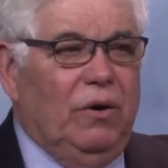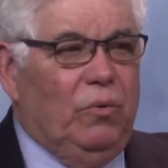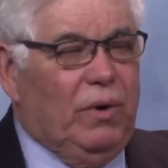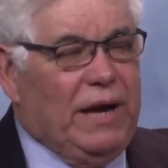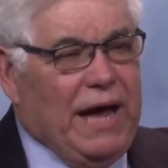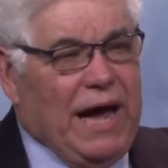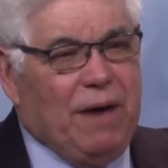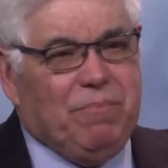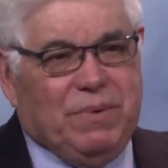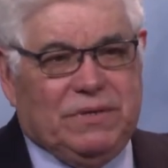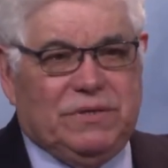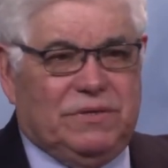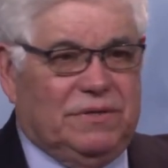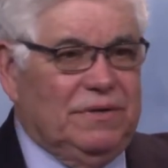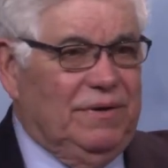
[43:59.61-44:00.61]
What
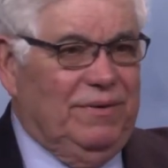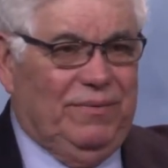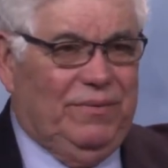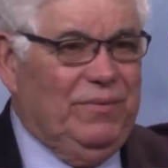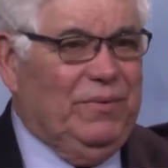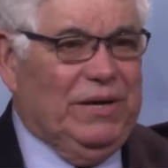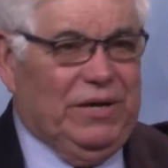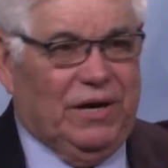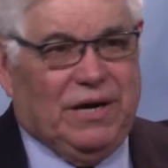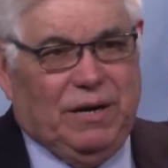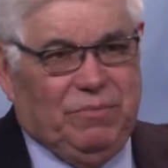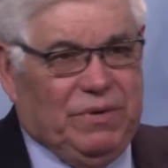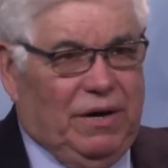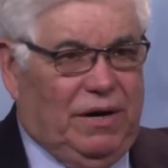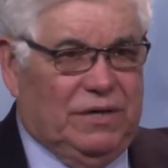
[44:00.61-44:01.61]
happens when you
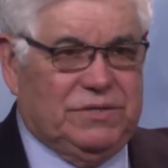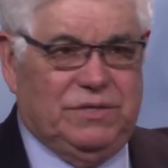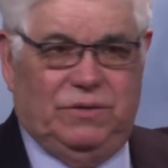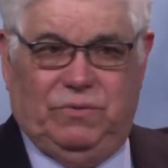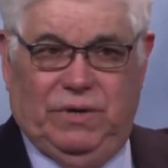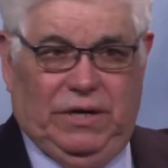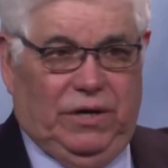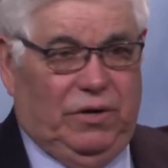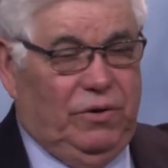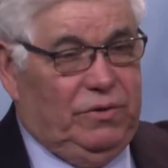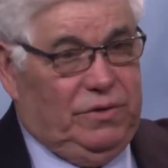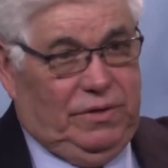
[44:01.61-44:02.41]
come to Austin, when you go